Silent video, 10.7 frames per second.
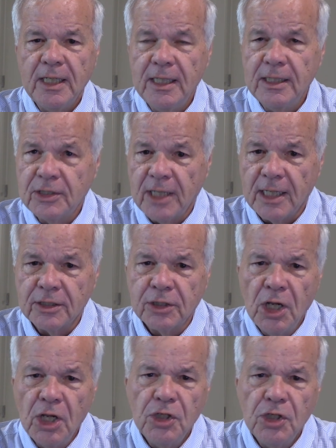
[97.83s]
It says,
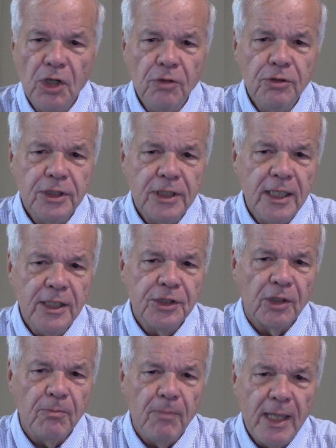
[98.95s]
"No state
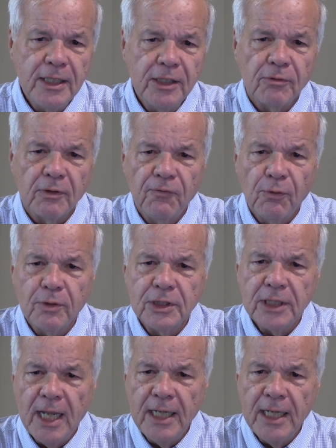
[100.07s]
shall make or enforce